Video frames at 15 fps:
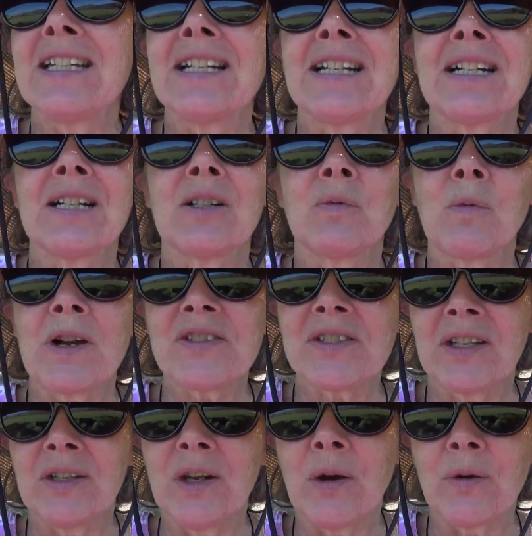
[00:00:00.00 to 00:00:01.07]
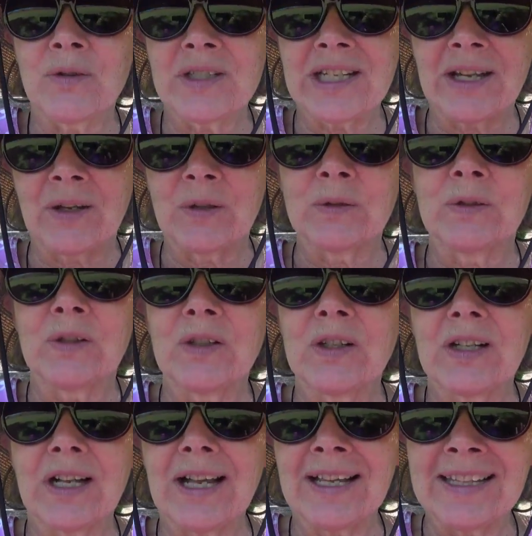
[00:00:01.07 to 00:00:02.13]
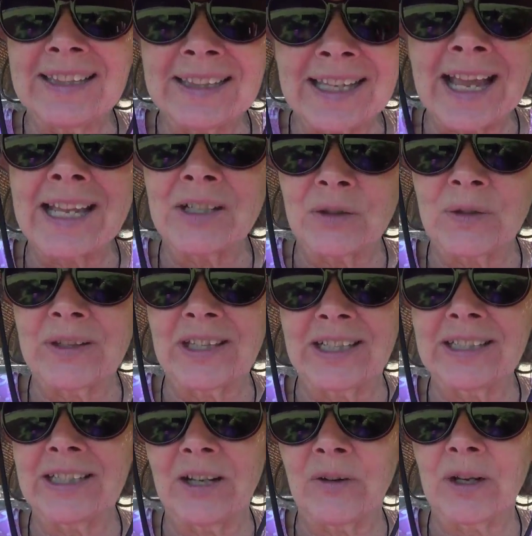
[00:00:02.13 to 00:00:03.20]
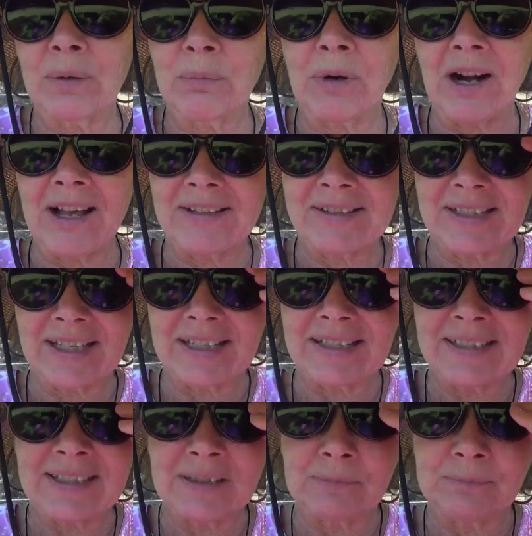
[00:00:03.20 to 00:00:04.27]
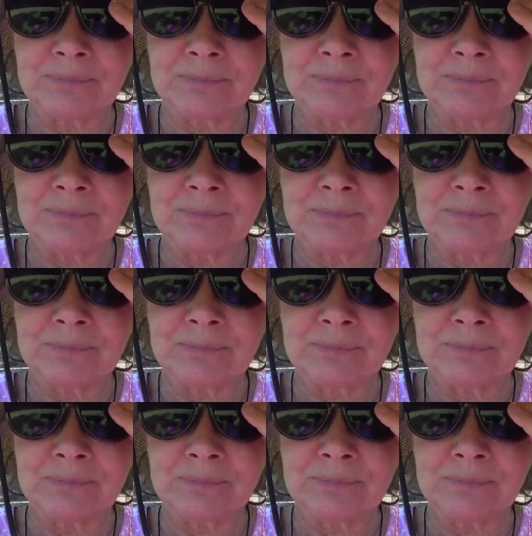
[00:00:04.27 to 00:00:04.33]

wasn't known till later in the clearing process.